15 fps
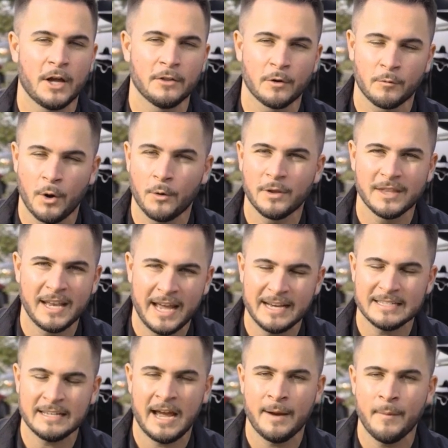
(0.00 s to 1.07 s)
on the road in the
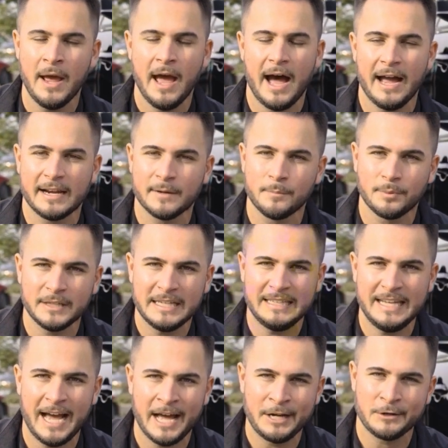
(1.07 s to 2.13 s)
nighttime. I
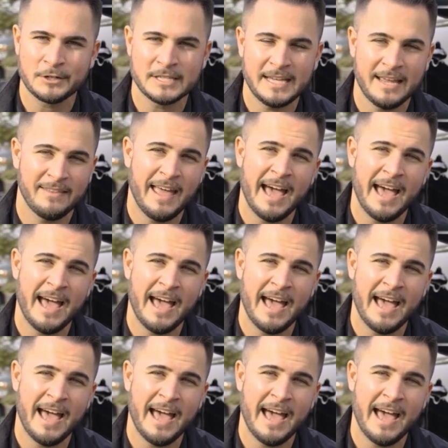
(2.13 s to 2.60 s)
completely understand